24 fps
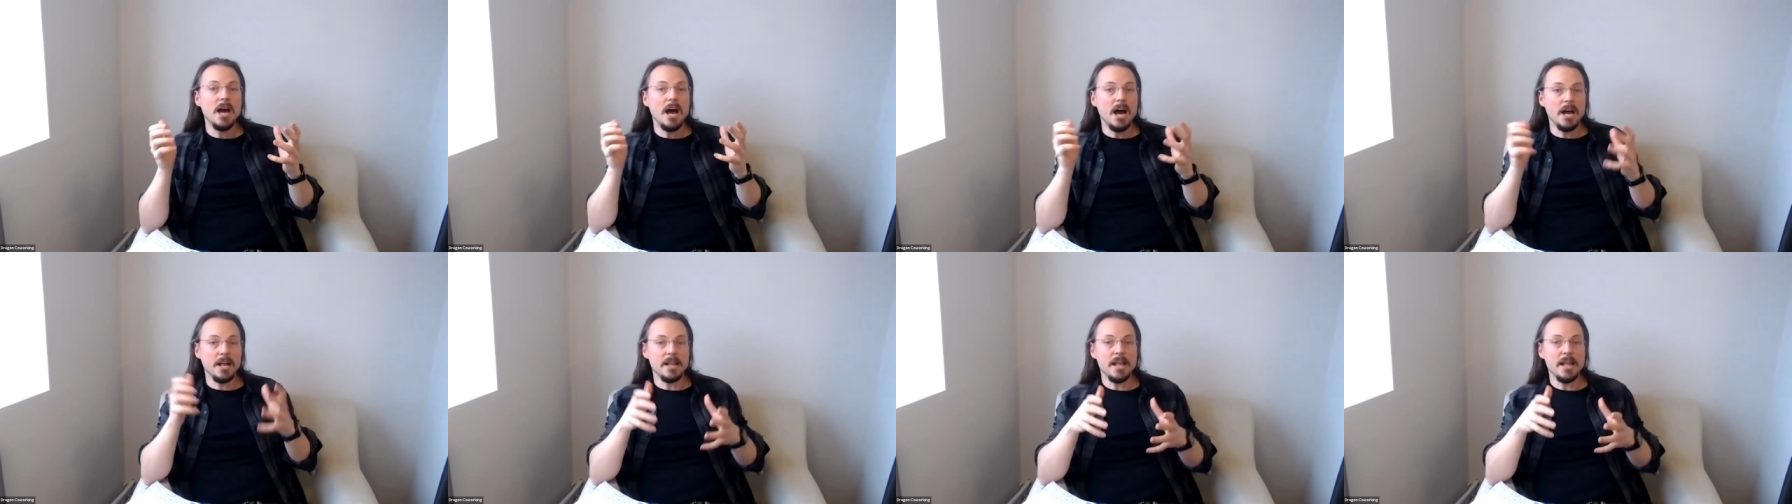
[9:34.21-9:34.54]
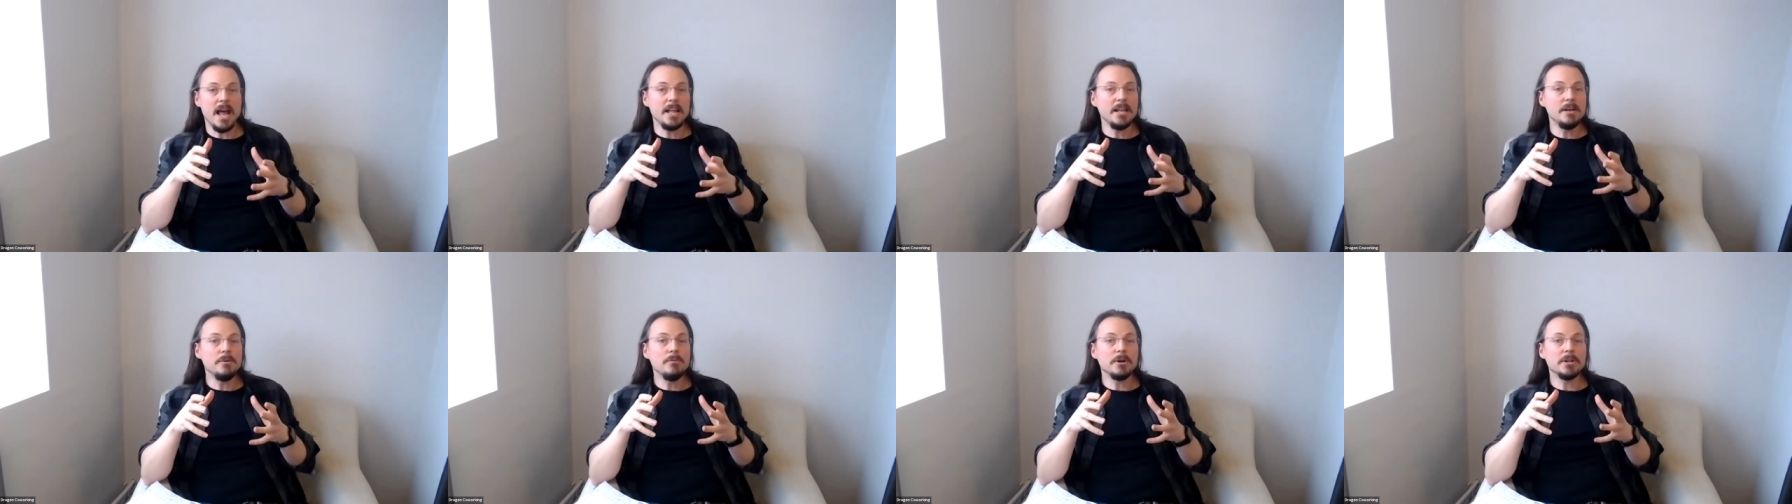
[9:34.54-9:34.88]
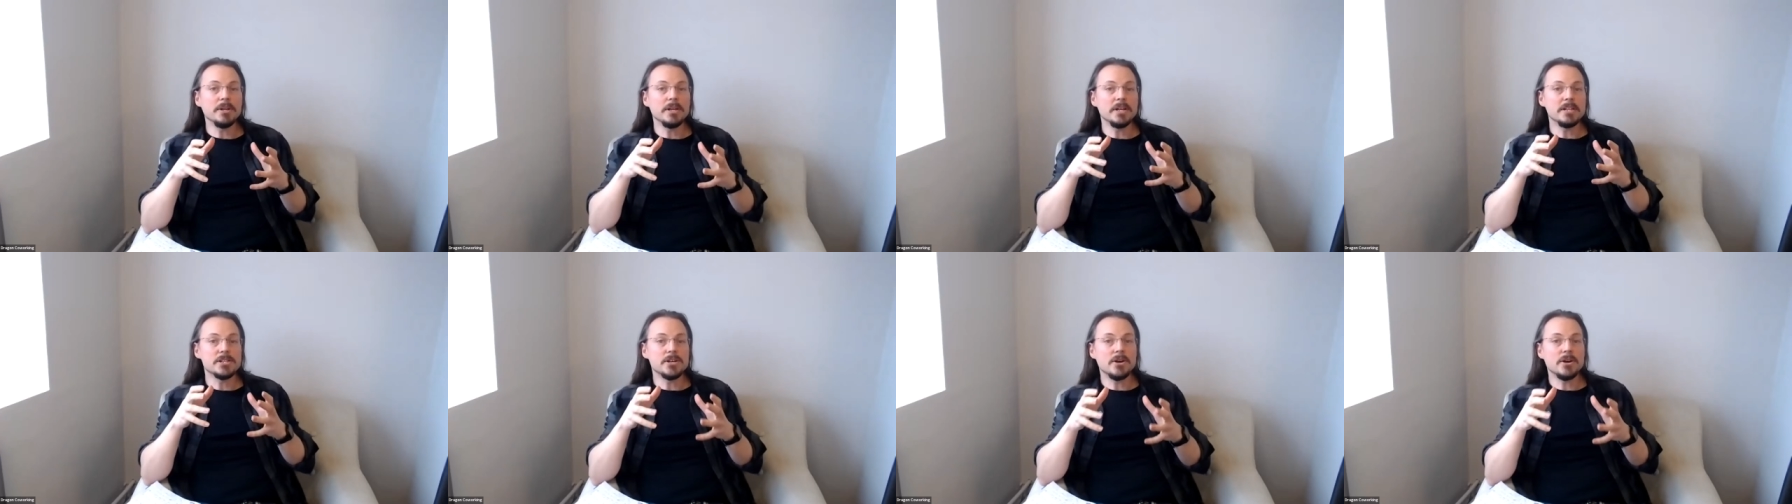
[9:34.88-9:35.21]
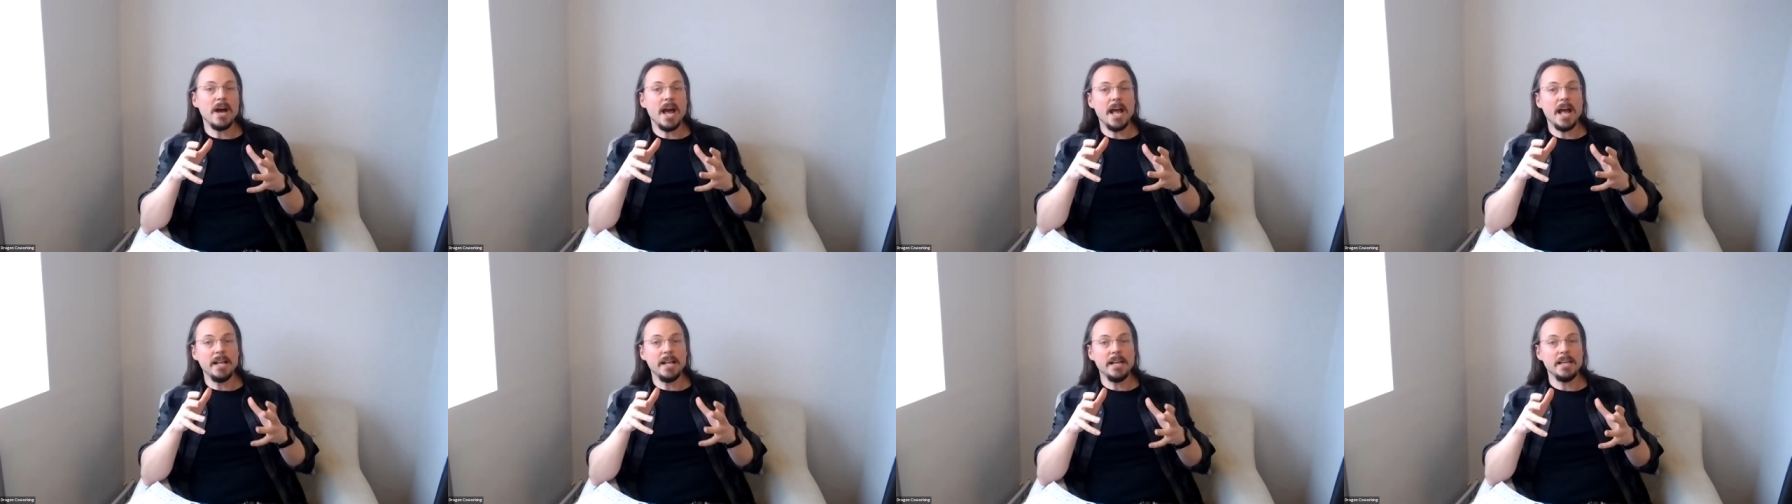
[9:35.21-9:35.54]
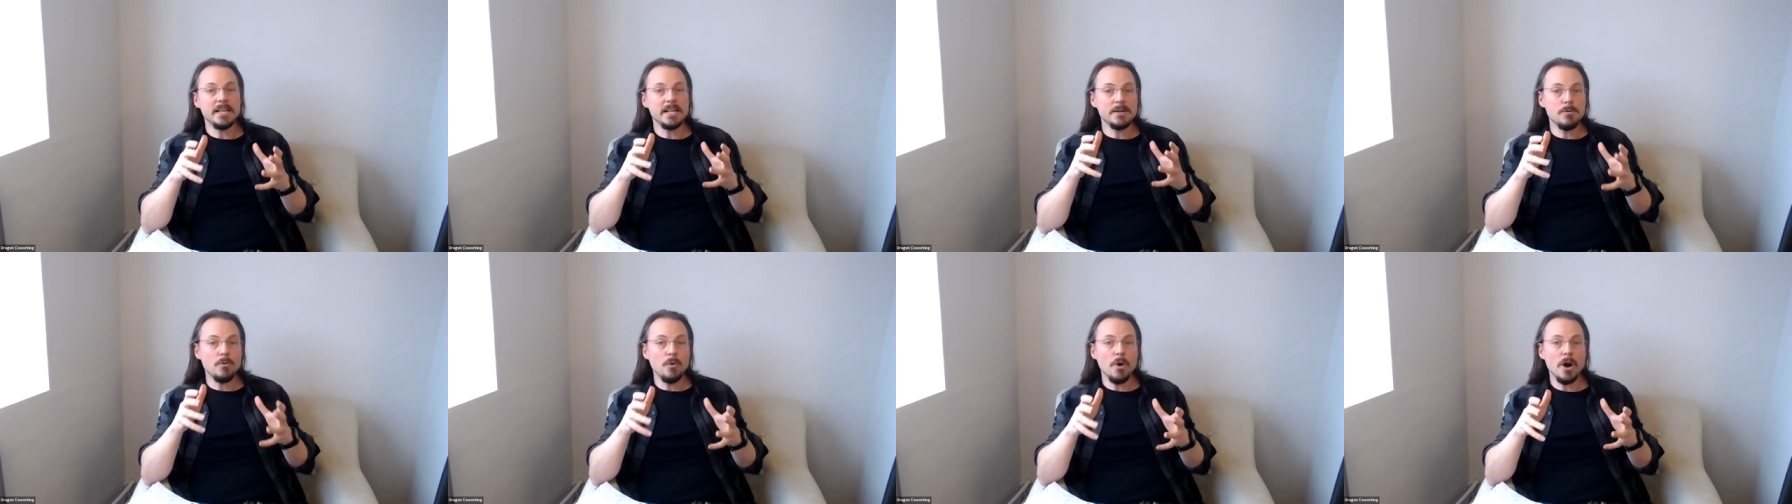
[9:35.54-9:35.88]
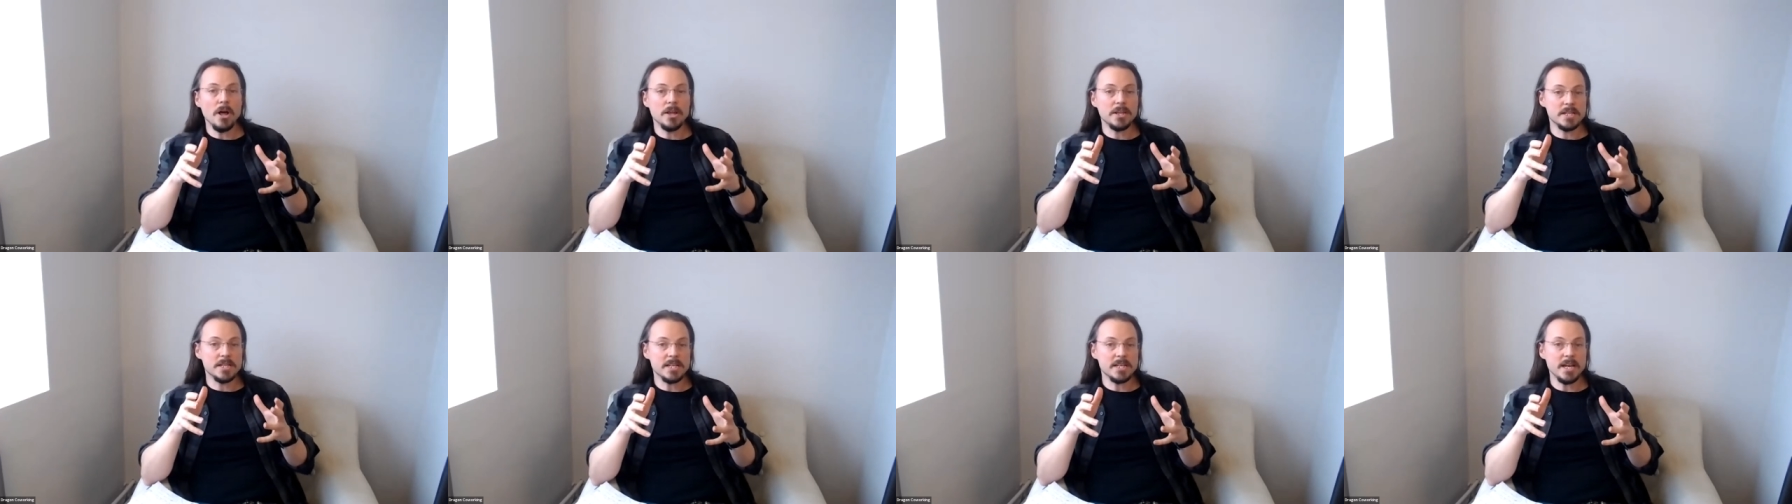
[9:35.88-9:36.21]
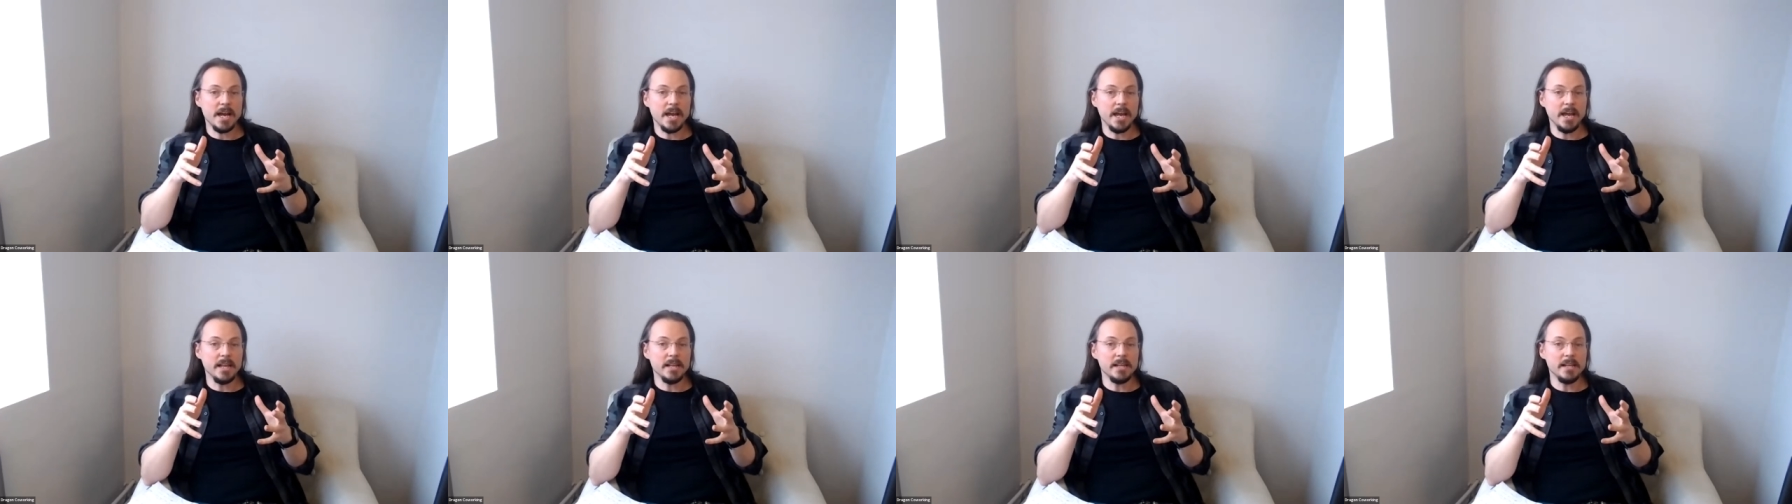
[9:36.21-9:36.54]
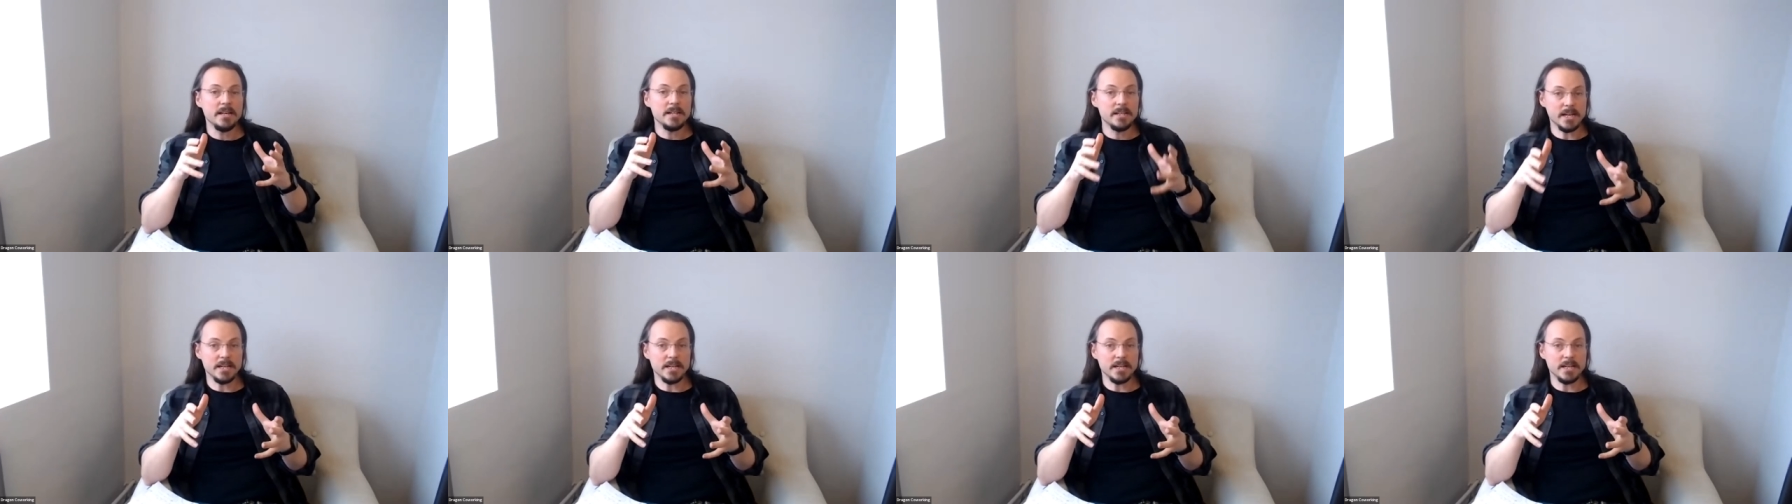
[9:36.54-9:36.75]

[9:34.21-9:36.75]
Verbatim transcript: and anyone that's got anything worth saying